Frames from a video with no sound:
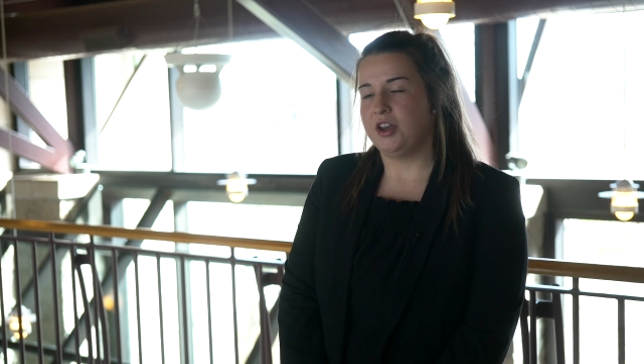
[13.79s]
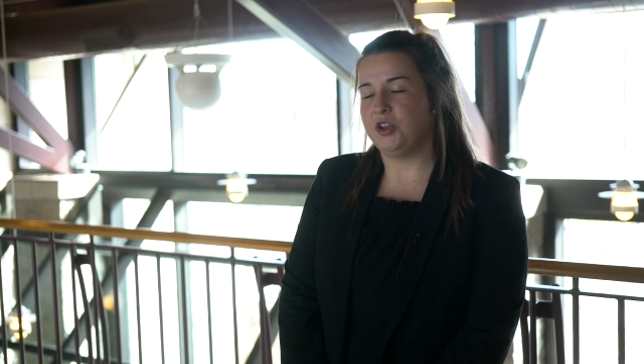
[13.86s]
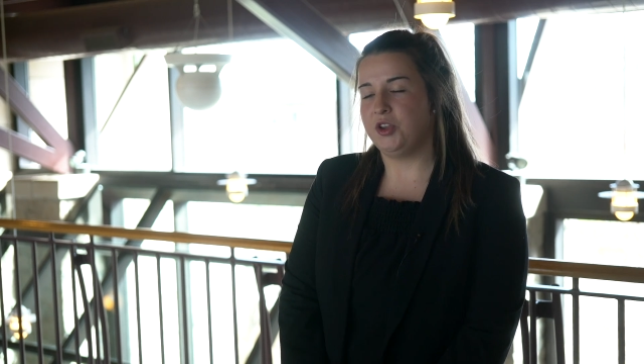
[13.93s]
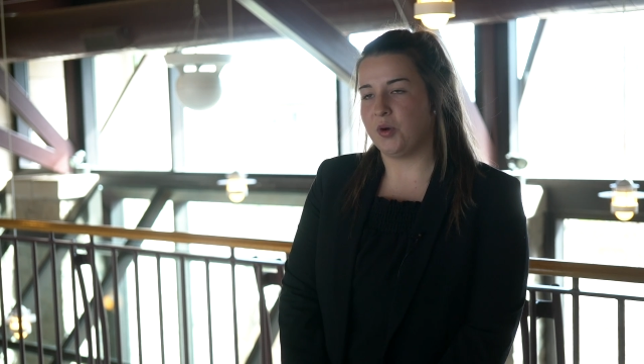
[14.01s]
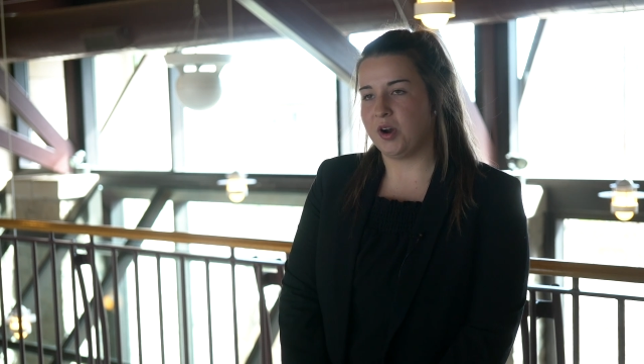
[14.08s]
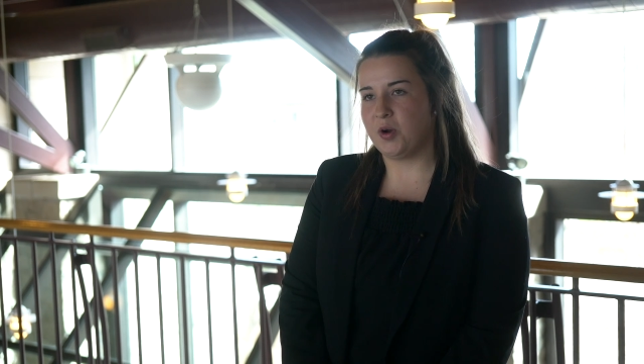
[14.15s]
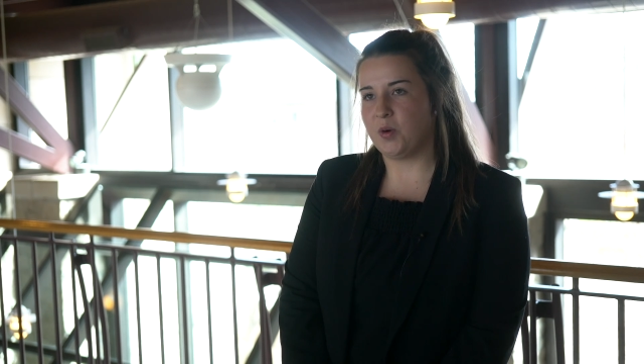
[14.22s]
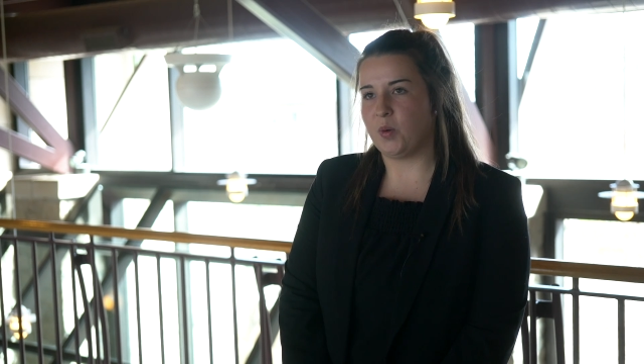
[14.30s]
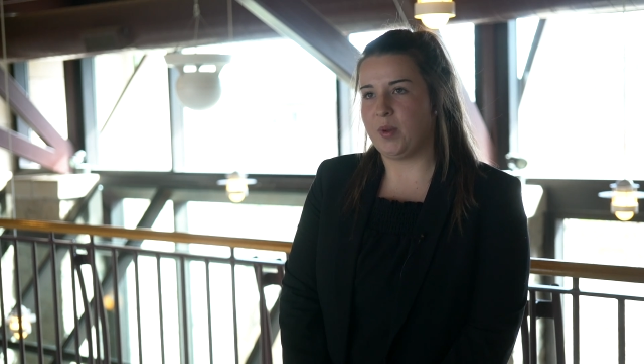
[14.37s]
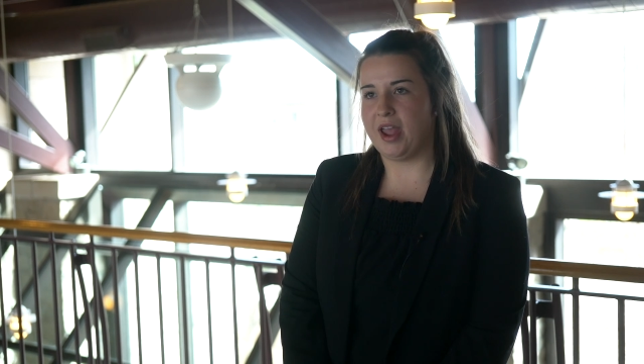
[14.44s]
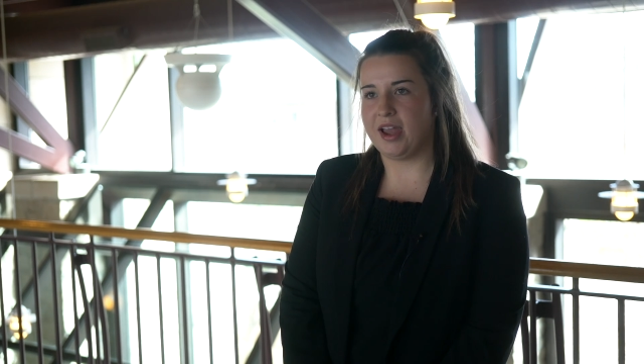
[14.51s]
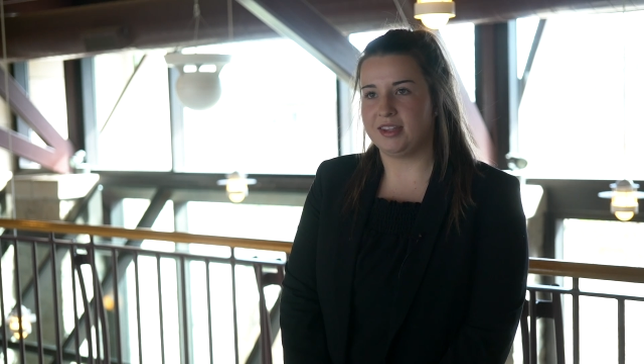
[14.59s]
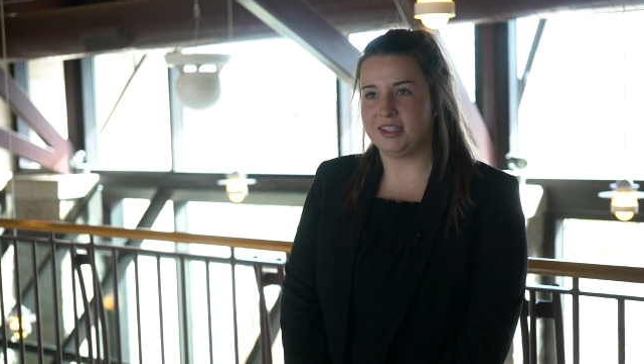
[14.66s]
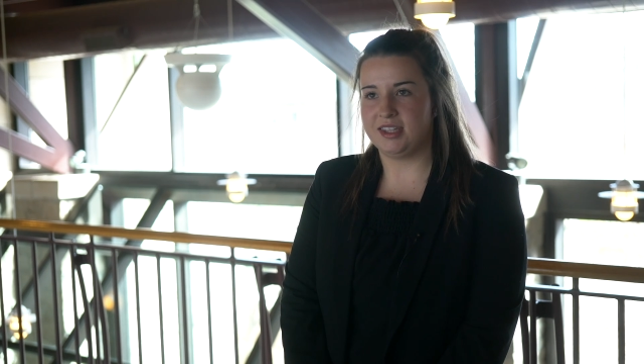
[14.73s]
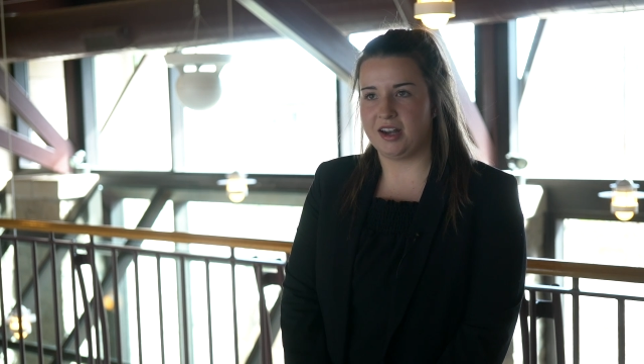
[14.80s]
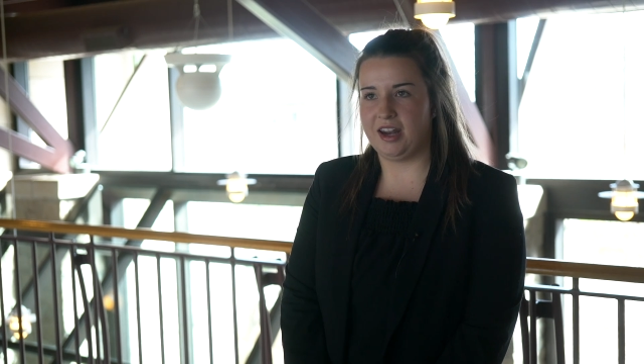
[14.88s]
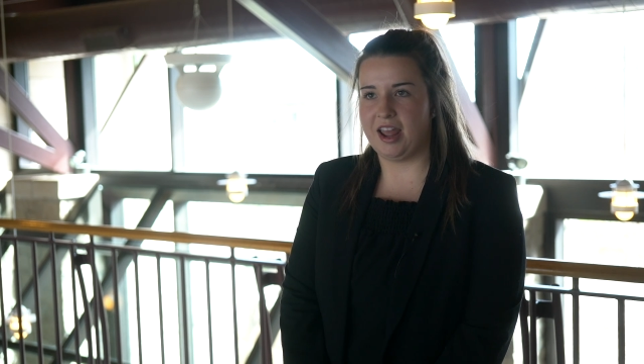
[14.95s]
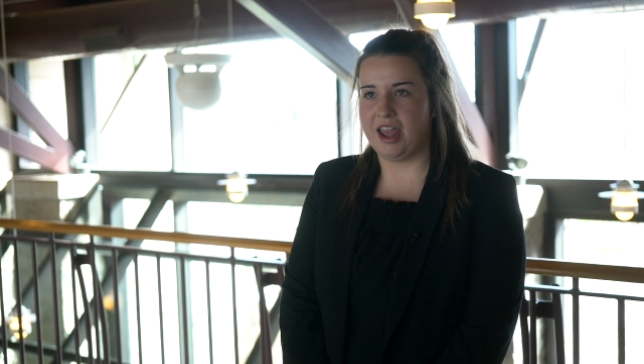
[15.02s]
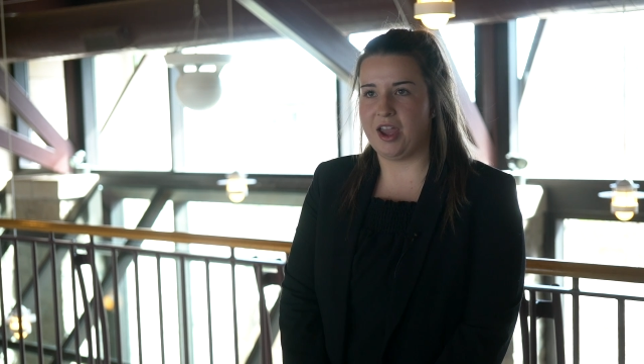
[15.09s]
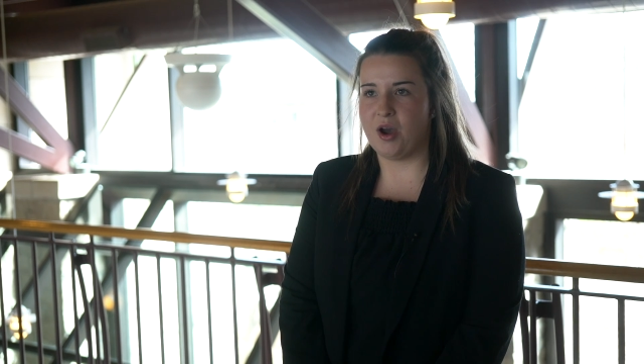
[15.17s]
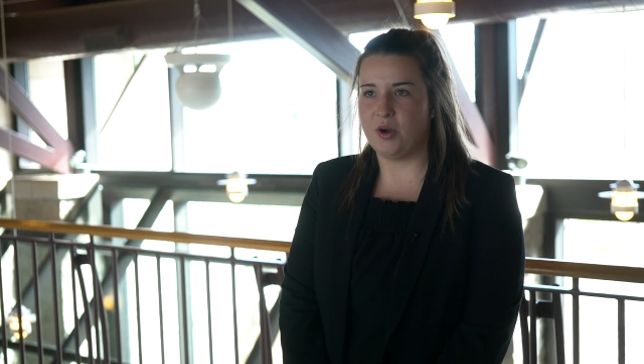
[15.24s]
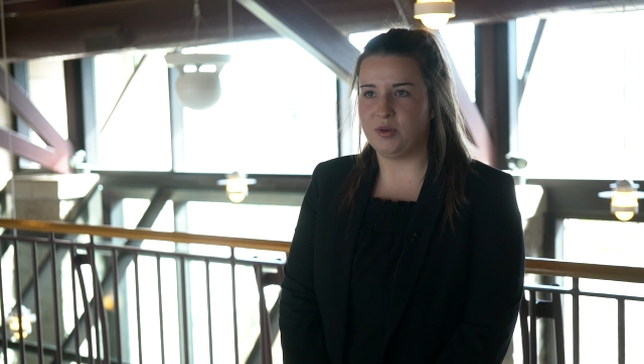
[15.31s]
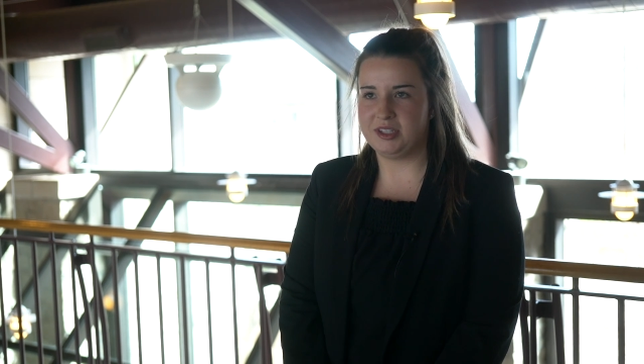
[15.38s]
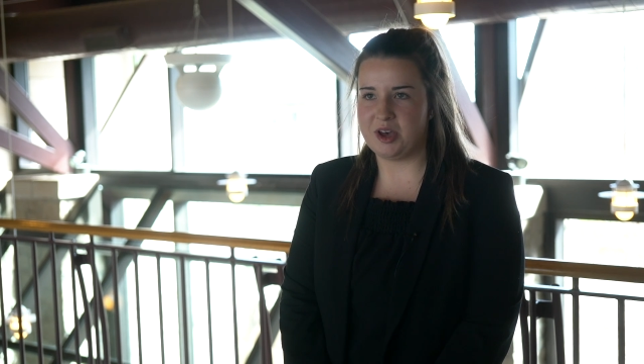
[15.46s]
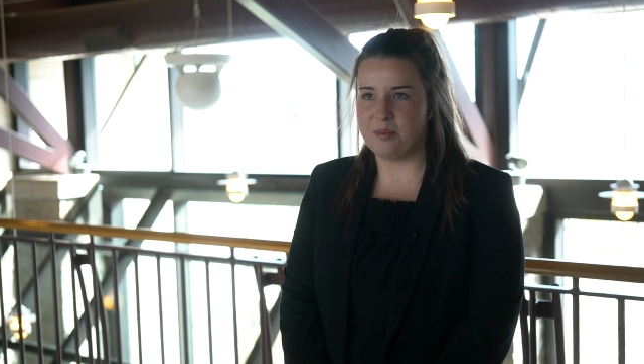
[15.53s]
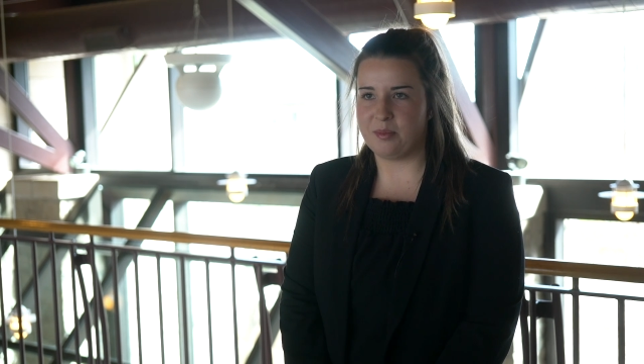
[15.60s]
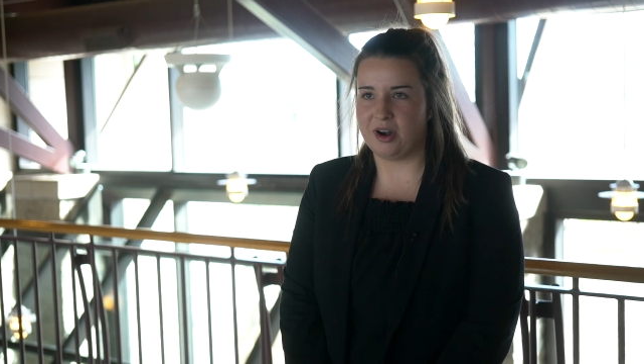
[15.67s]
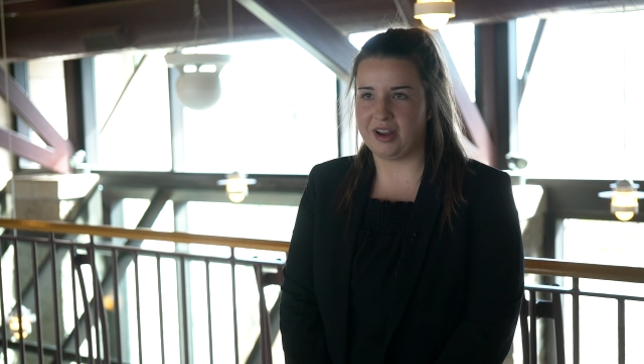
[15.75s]
New York where we had studied a
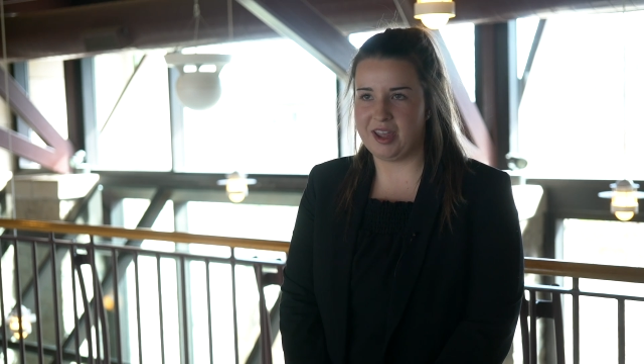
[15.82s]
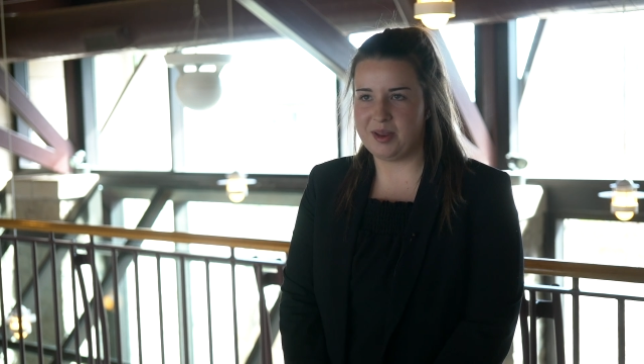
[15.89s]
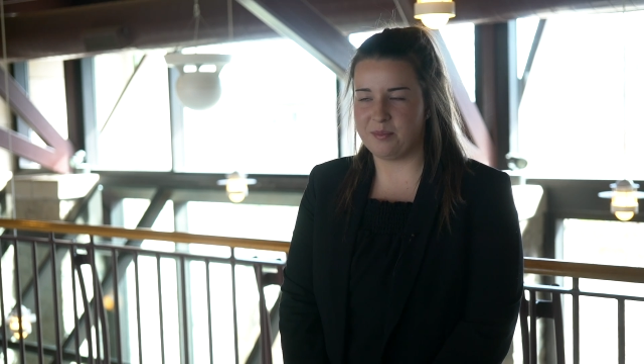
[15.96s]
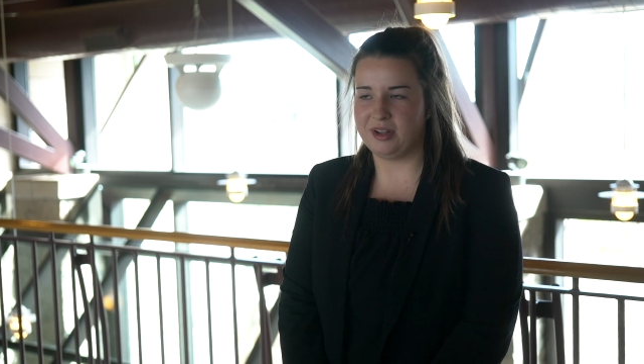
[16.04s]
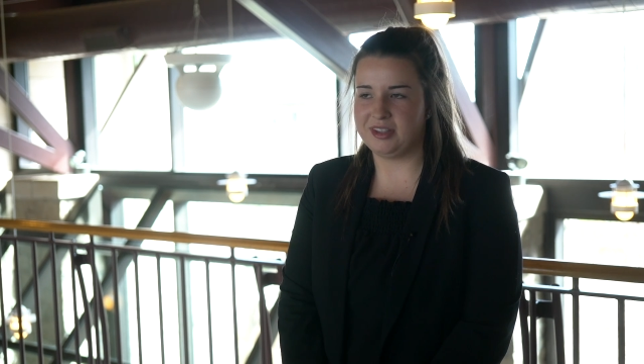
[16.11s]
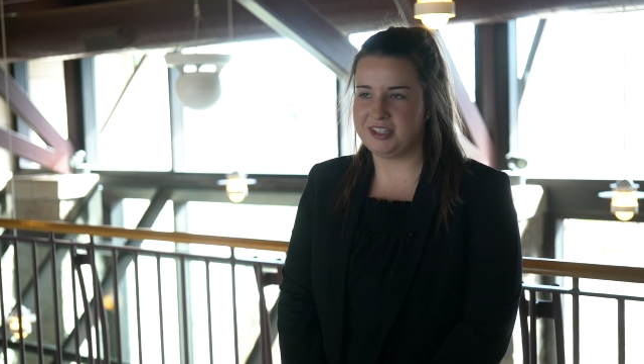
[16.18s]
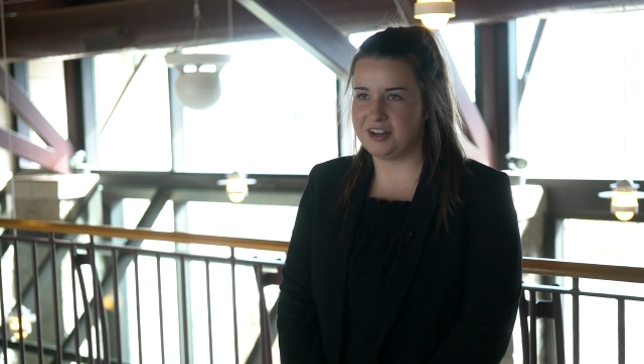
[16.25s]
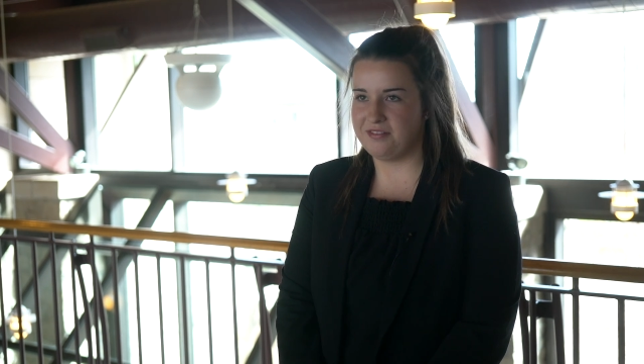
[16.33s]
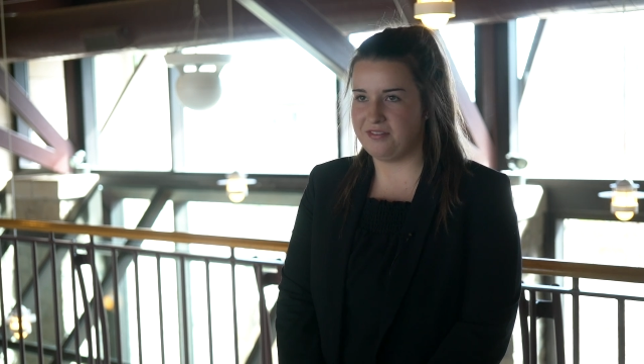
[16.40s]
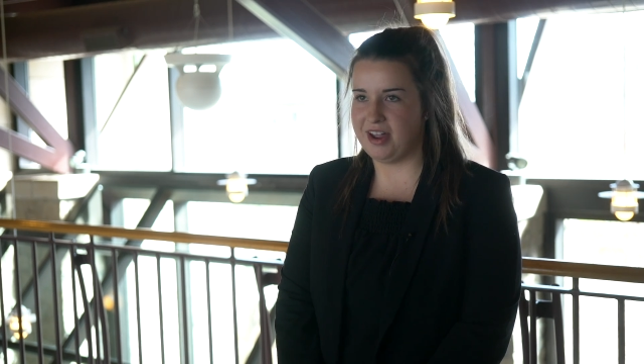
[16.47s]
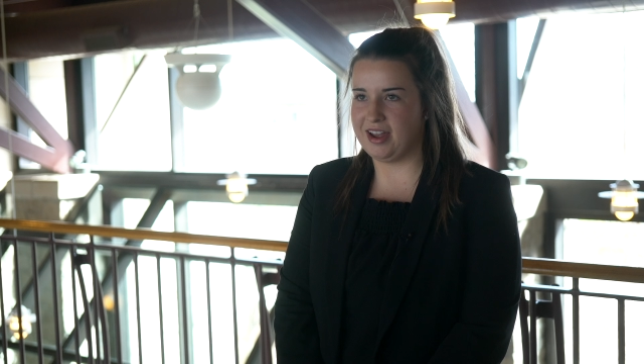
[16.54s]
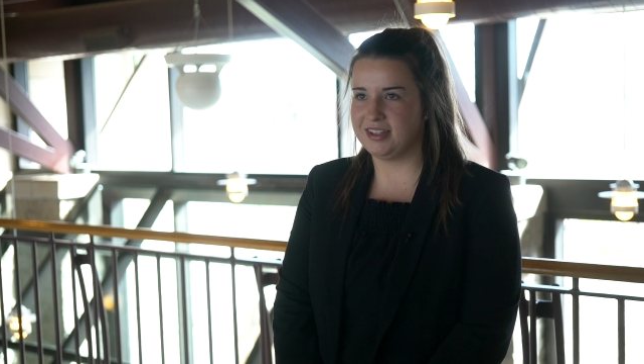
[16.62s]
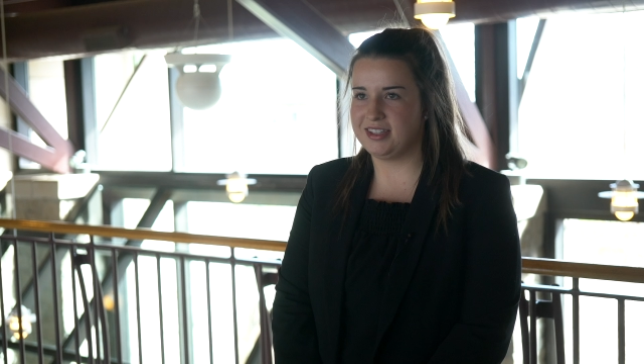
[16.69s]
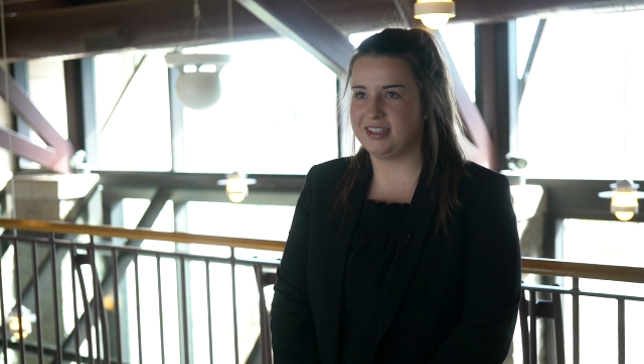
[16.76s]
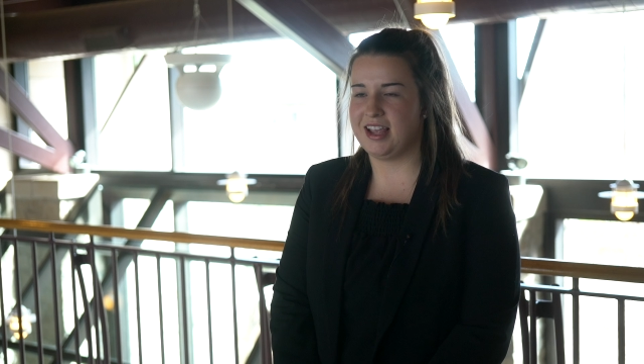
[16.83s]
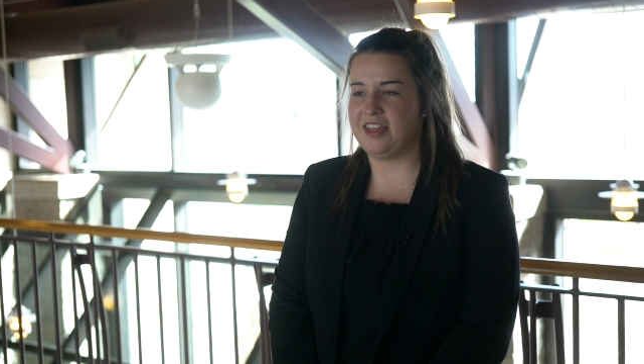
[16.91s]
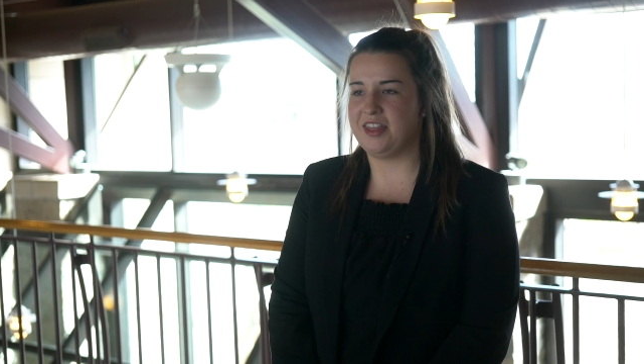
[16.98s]
hotel market months in advance